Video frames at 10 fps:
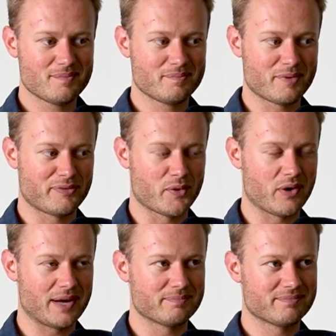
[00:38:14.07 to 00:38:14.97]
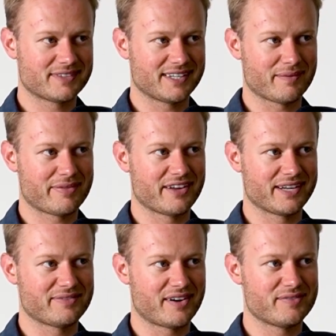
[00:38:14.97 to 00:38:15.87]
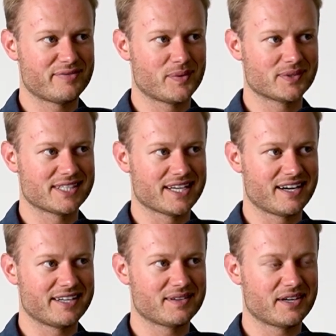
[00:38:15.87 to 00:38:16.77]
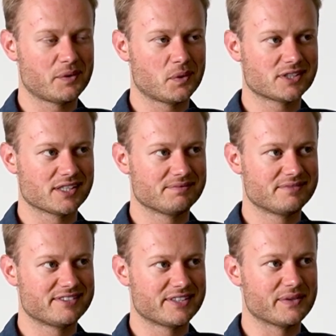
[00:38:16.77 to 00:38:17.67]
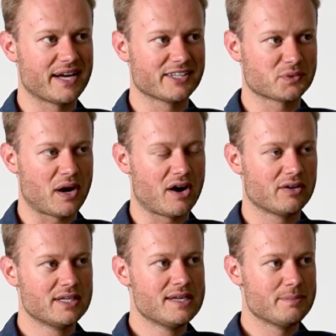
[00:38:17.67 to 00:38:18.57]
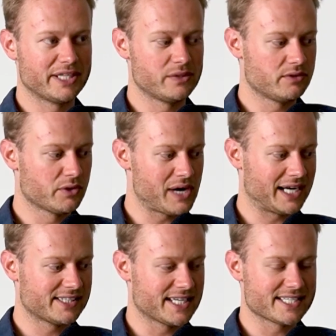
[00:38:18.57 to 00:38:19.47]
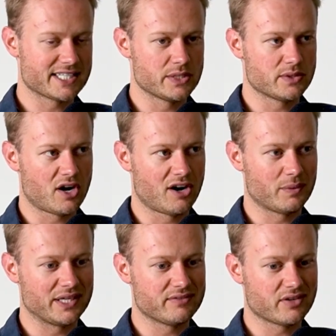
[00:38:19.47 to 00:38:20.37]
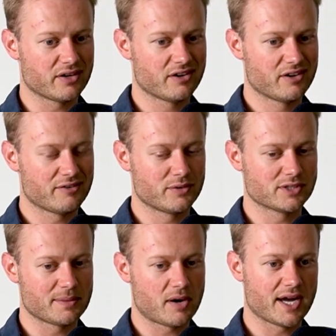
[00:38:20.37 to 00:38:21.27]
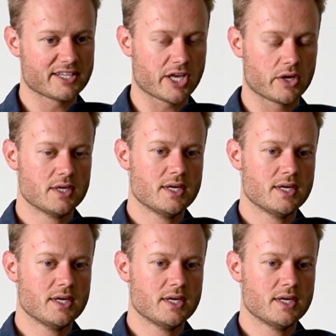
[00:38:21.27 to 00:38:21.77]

before I'm kind of 35, 40, I ought to do that as well. But the reality is that you can't when you've got a full-time hire. So